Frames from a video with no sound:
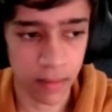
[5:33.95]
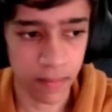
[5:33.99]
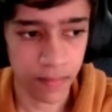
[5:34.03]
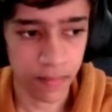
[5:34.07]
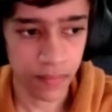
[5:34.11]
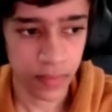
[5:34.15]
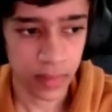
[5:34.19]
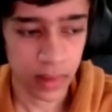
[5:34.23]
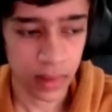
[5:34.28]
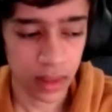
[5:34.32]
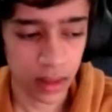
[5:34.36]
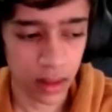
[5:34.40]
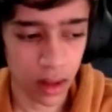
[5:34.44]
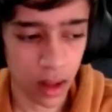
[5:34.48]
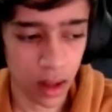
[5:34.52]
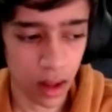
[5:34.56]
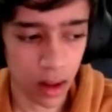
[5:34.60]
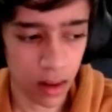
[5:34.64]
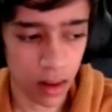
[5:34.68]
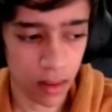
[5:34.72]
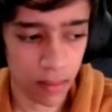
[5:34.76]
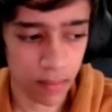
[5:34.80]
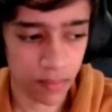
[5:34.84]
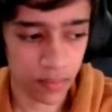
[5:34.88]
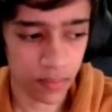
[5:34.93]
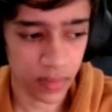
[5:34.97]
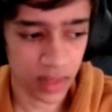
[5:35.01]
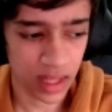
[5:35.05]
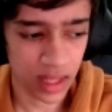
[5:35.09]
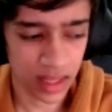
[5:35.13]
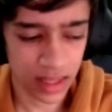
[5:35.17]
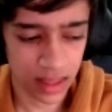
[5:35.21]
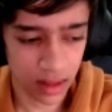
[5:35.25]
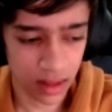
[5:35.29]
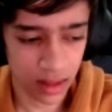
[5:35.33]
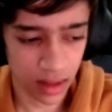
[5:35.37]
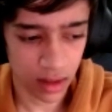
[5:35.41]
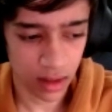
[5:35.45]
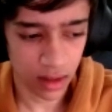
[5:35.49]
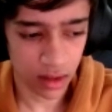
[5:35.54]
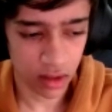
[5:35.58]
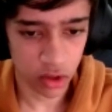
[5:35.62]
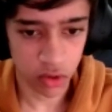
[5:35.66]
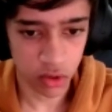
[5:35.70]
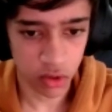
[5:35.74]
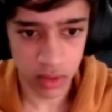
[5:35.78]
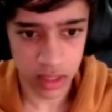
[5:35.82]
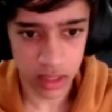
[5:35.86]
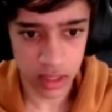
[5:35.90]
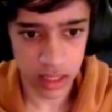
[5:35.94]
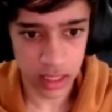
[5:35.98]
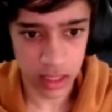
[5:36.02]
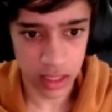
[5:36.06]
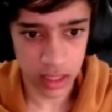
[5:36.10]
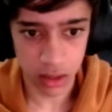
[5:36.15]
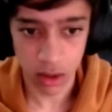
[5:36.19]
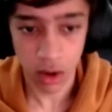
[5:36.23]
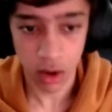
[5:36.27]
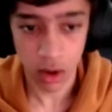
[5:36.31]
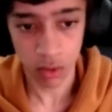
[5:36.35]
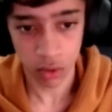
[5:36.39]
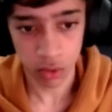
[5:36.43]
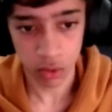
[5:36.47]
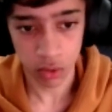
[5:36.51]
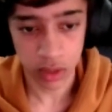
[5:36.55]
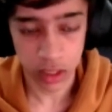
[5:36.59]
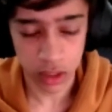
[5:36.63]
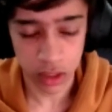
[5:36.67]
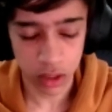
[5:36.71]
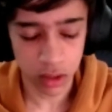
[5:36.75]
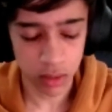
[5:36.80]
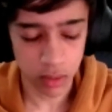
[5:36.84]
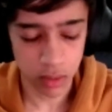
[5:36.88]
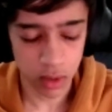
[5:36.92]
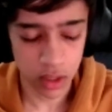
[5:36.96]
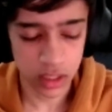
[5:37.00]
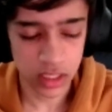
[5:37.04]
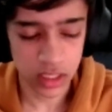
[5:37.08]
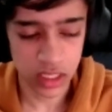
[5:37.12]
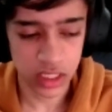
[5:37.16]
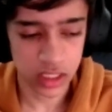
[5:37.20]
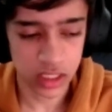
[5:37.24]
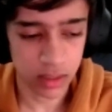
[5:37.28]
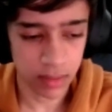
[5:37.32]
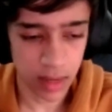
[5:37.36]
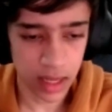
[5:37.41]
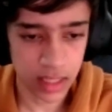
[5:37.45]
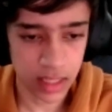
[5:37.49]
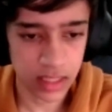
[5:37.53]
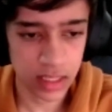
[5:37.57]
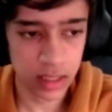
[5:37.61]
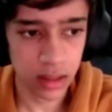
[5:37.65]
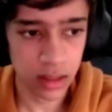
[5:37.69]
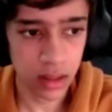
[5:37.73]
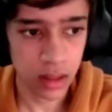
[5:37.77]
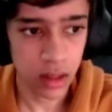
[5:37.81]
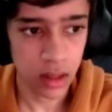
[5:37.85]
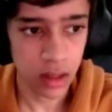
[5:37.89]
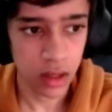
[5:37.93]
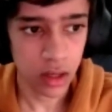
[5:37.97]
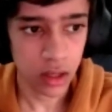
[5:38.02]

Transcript: I think the whole 3D community is amazing.